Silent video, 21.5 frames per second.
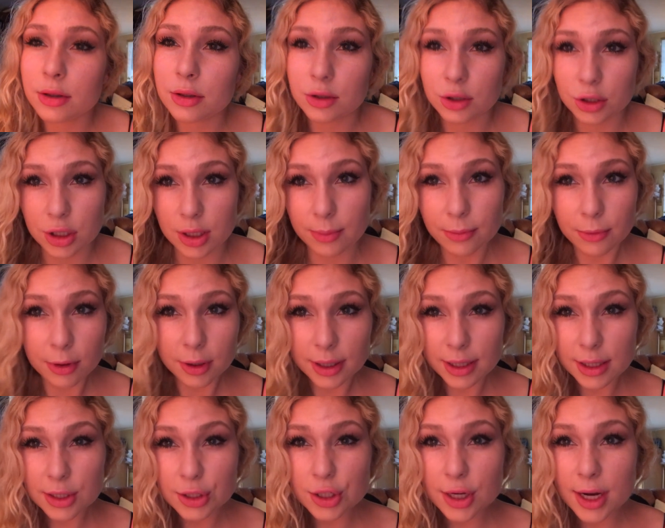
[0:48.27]

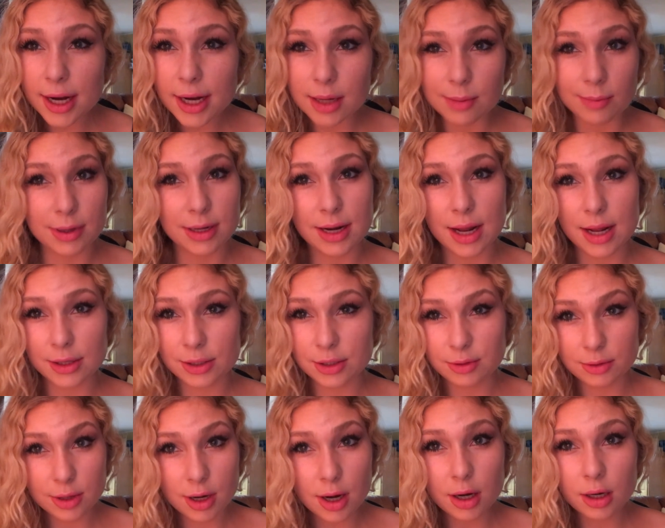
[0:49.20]
shimmery shade, but not
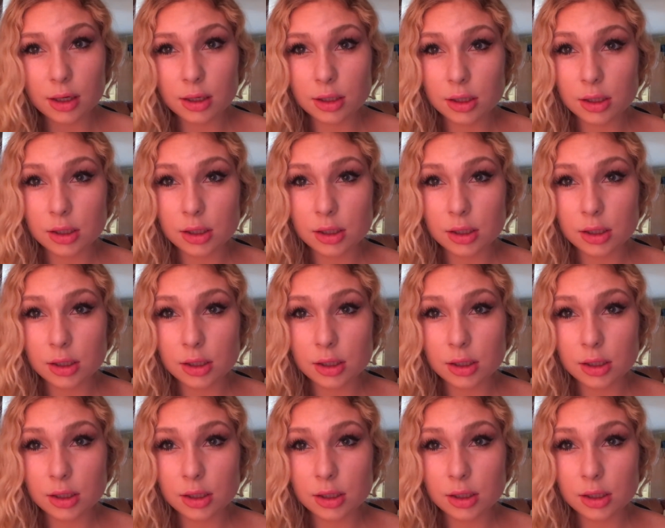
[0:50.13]
too dark,